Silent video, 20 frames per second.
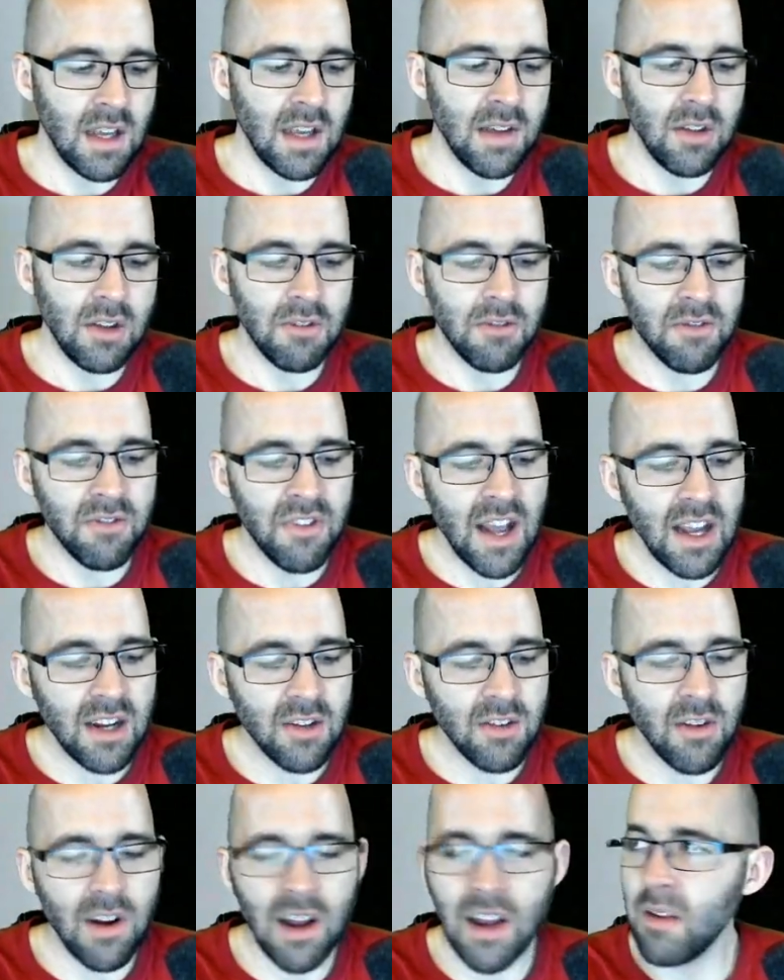If you
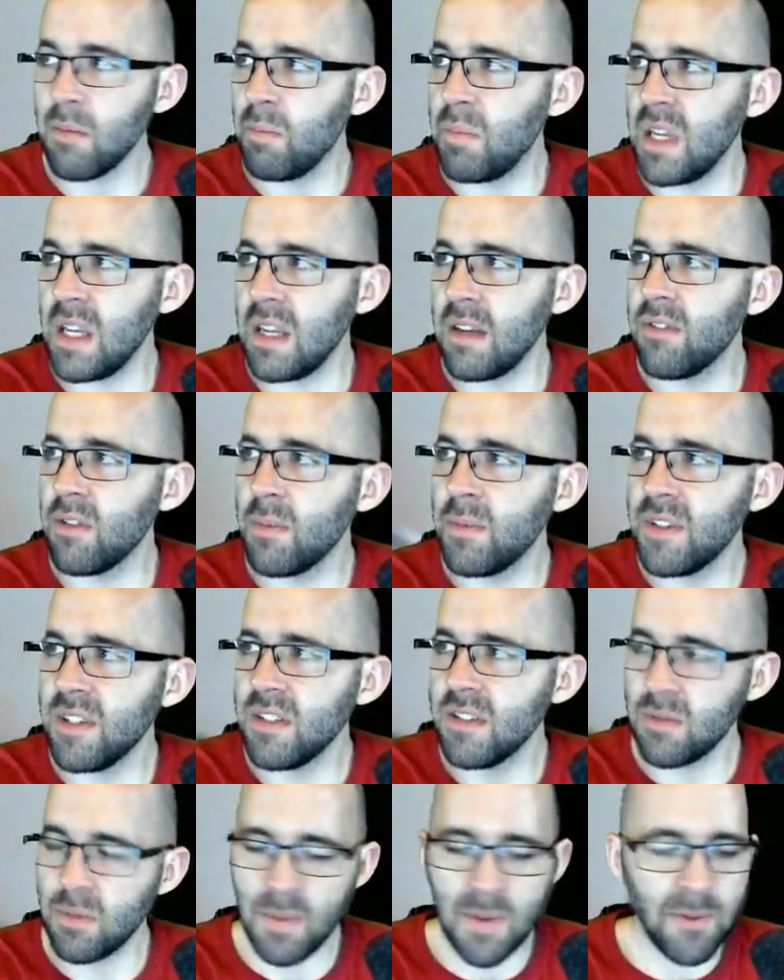factor out a b from
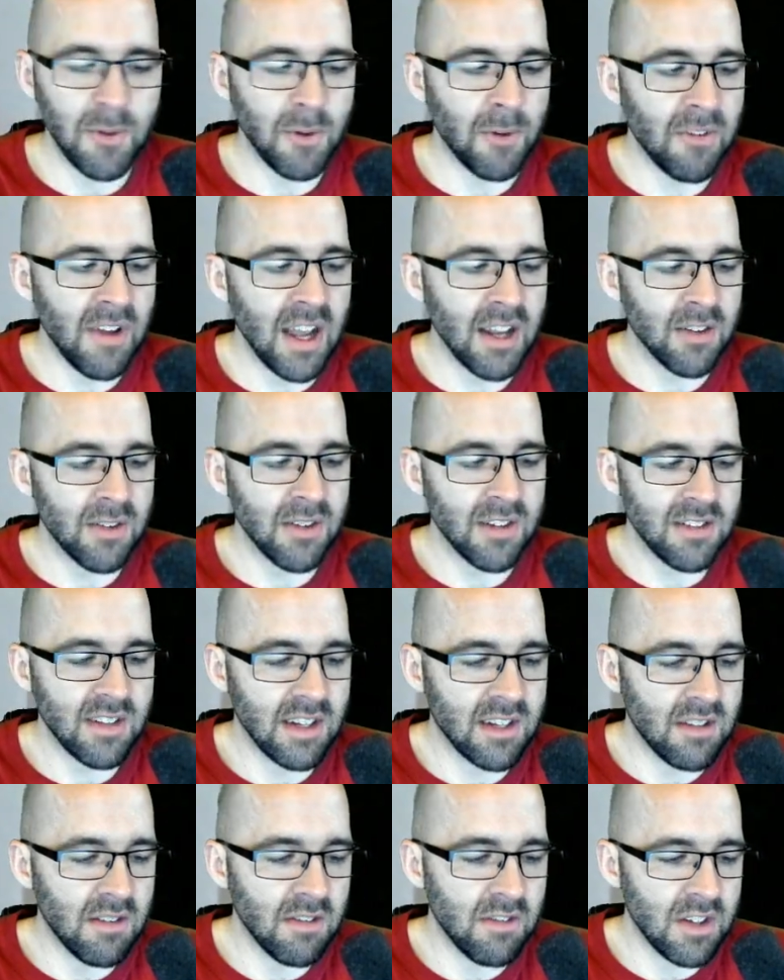this, remember factoring is
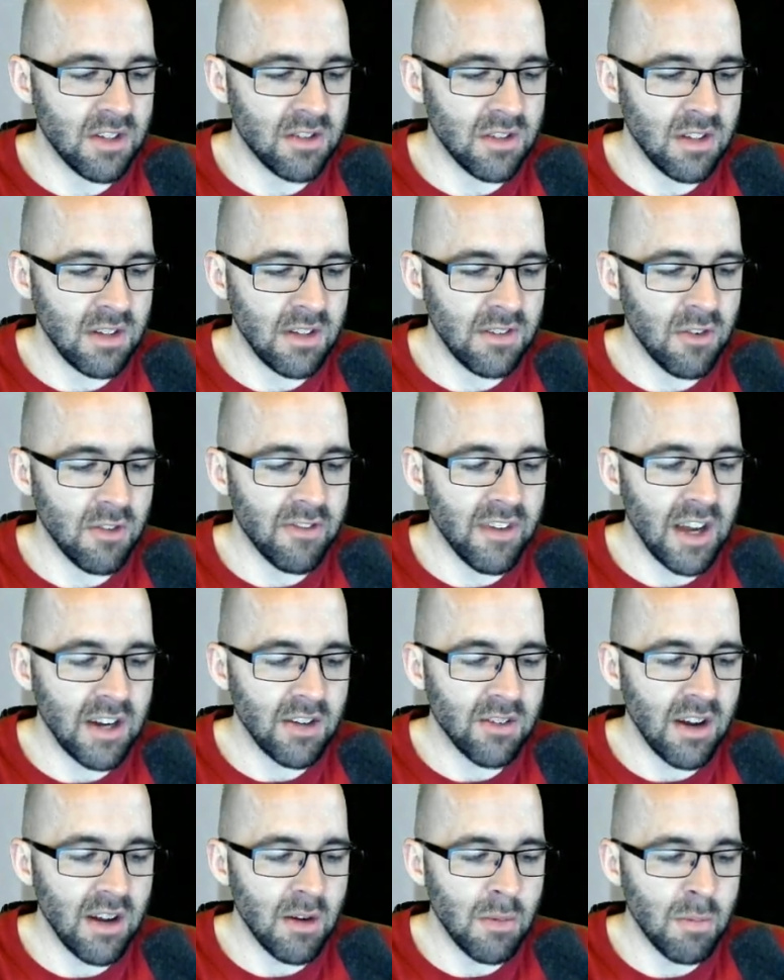like division. If you
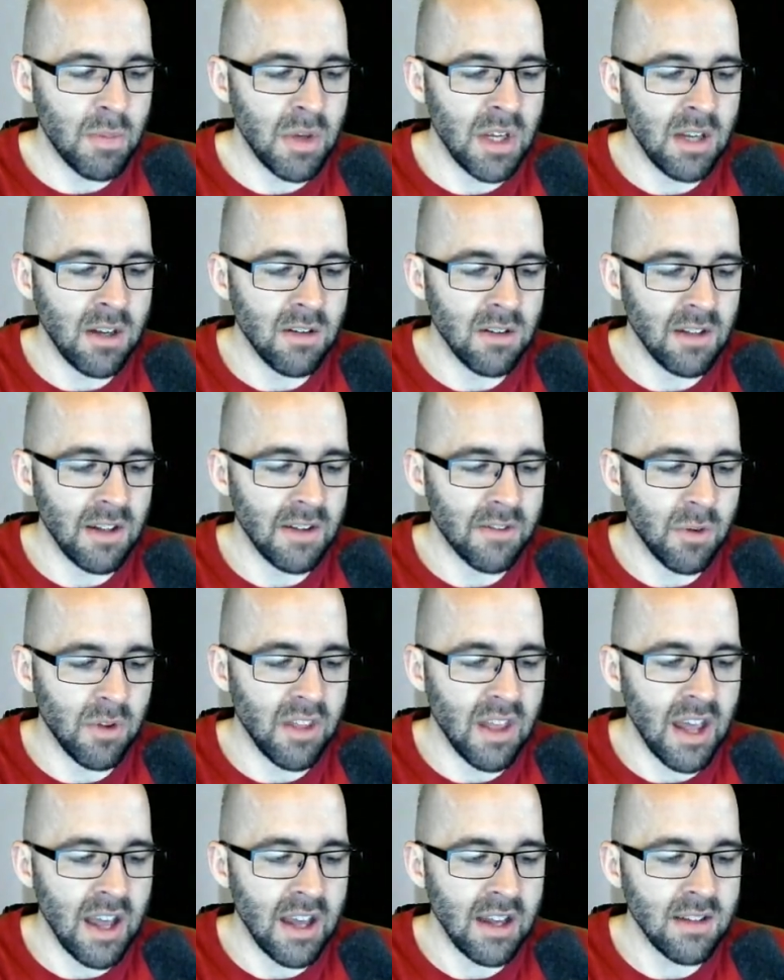factor out a b, you're left
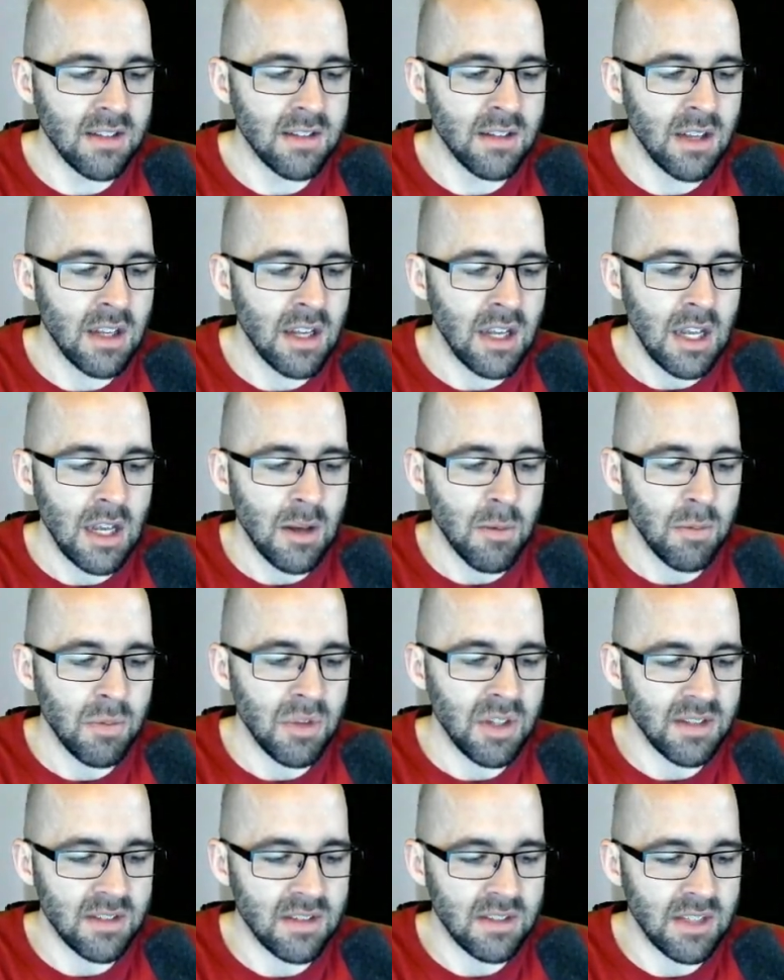with x
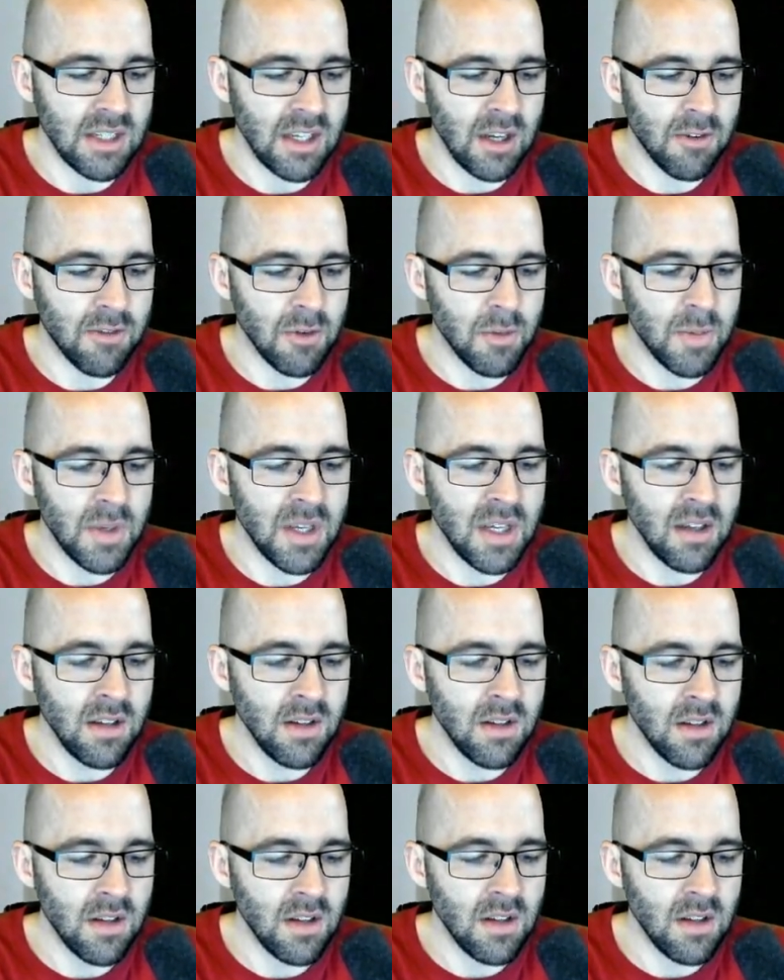plus c over b.